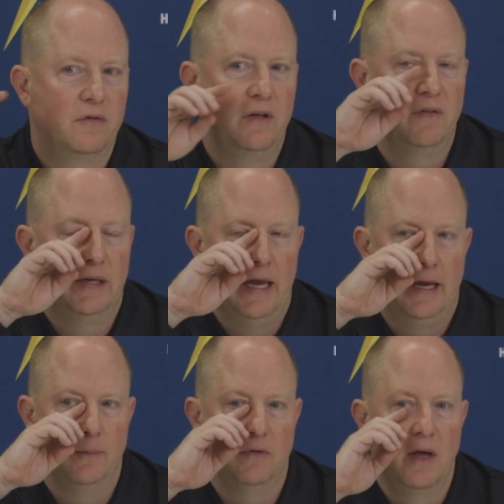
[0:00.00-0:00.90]
season
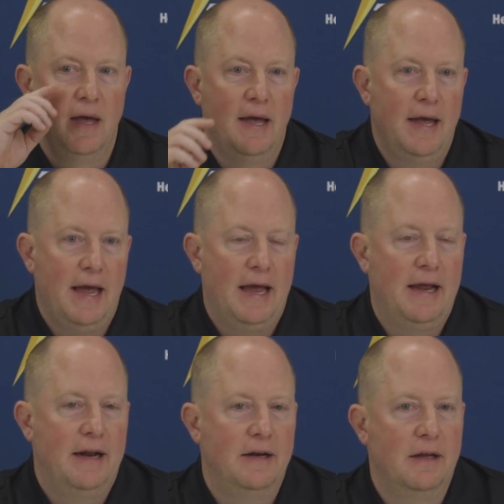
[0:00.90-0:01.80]
games,
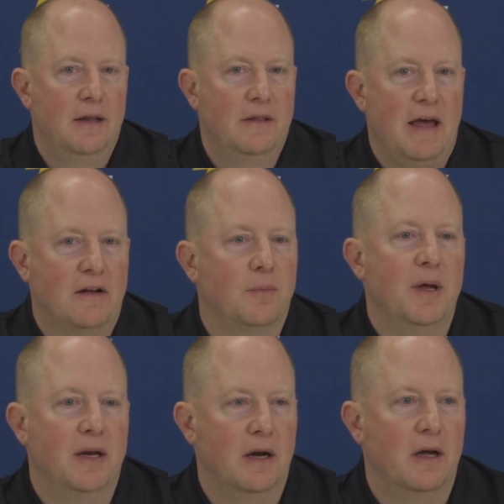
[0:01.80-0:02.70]
and that's
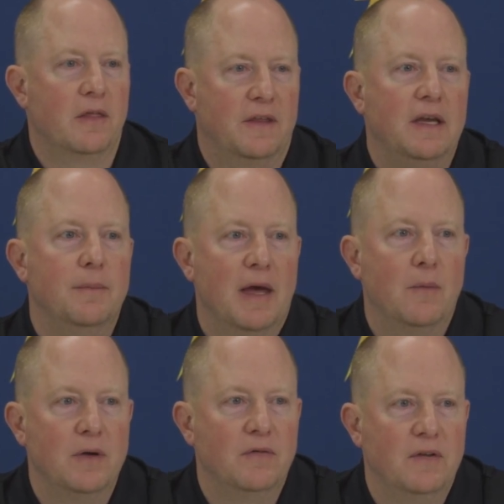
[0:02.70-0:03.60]
been a theme that
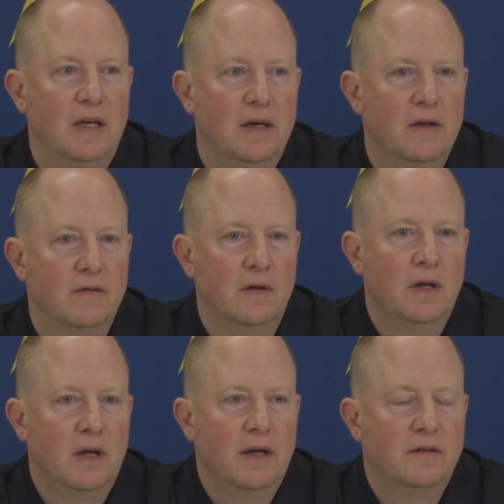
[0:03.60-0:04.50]
we've seen is
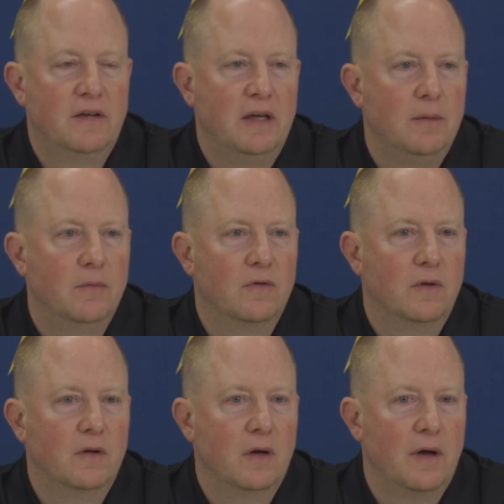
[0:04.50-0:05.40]
teams
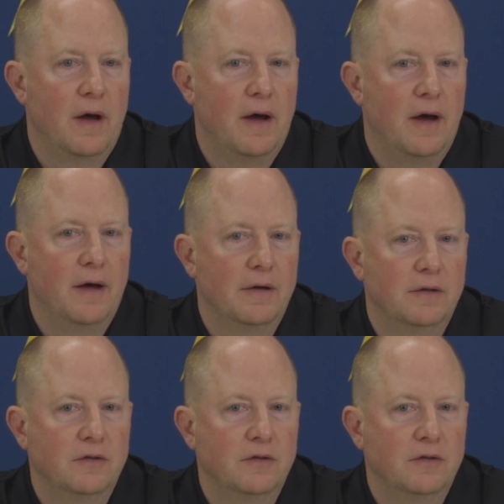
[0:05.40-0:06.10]
uh,